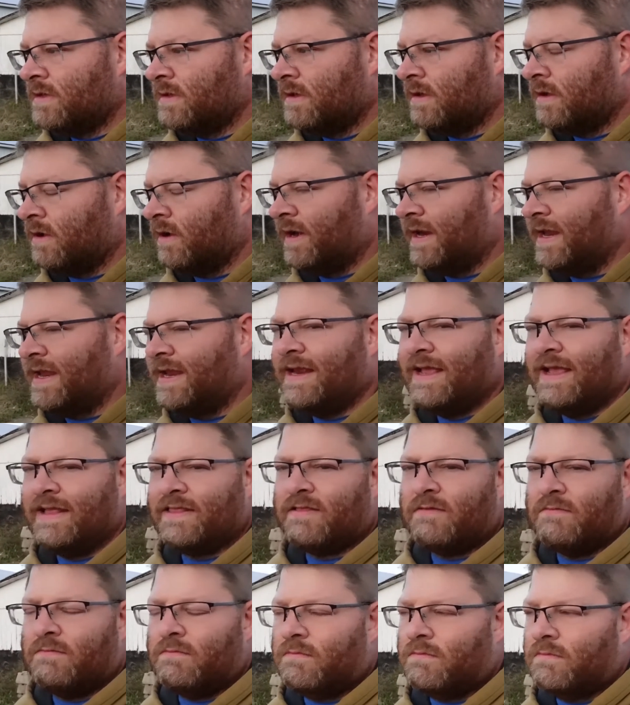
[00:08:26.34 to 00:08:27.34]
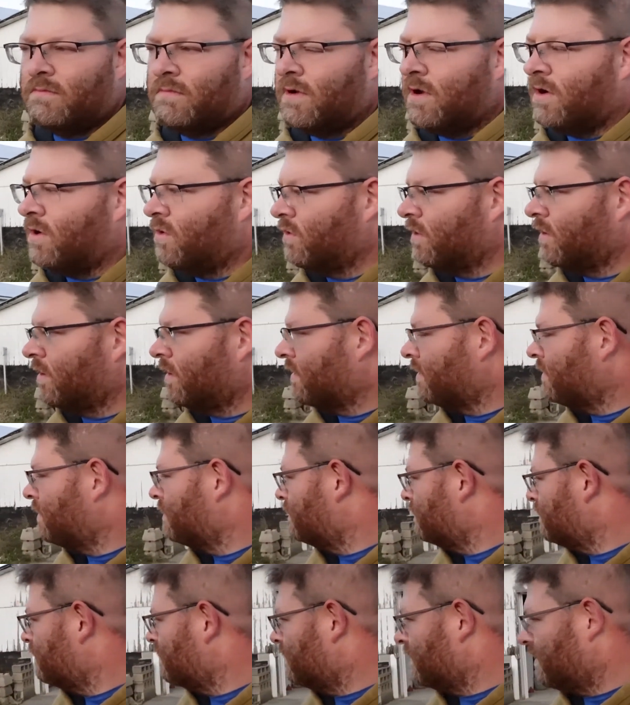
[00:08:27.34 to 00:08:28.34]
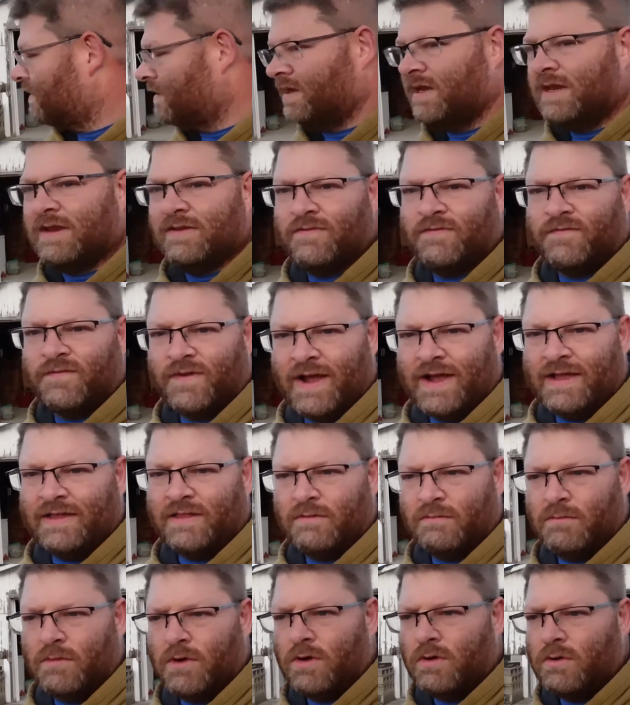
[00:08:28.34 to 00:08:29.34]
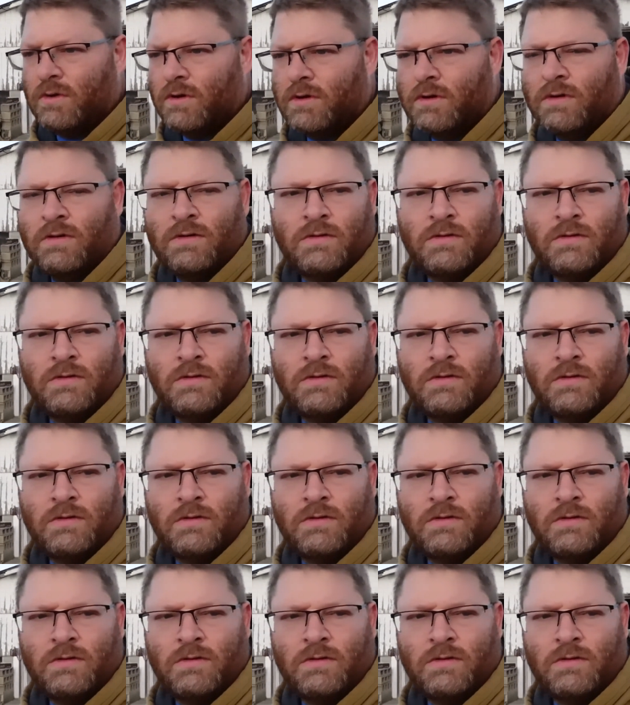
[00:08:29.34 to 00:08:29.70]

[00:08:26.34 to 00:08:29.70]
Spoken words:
I need to get the mower. I need to find the mower.